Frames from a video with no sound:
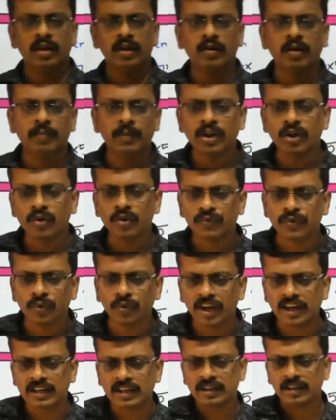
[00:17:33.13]
Many of you
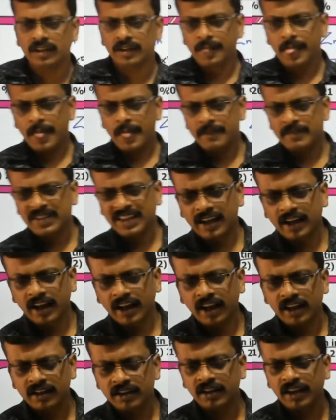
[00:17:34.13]
get
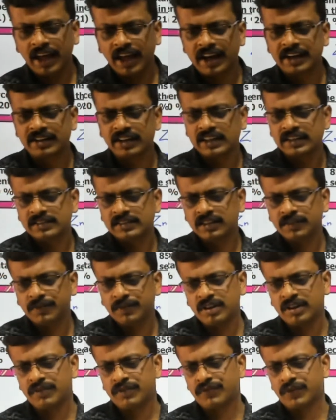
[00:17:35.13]
correct answer
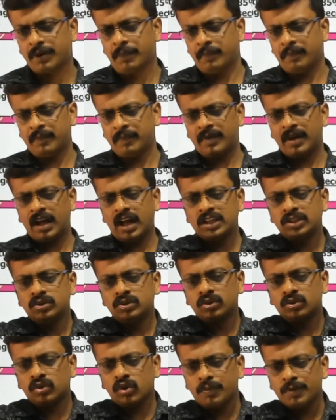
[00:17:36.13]
from
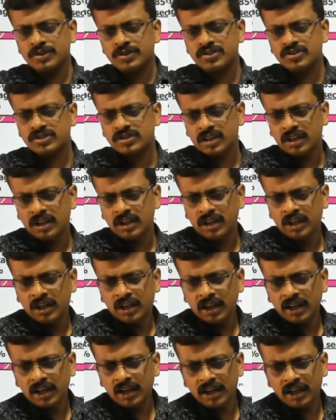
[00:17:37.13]
Anju Thomas,
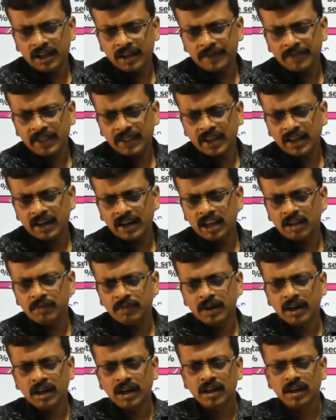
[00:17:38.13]

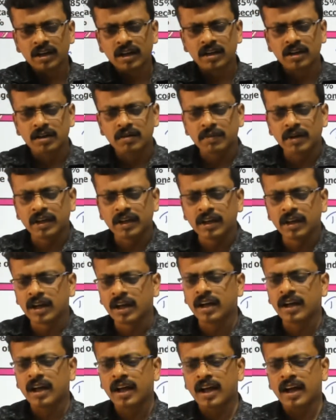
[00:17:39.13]
Reema,
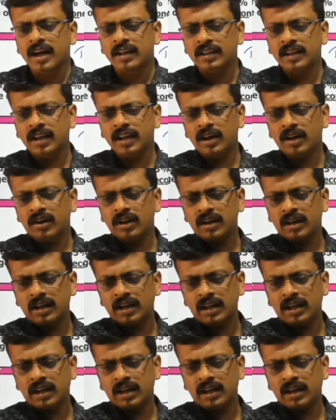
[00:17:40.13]
Mahira, Adira,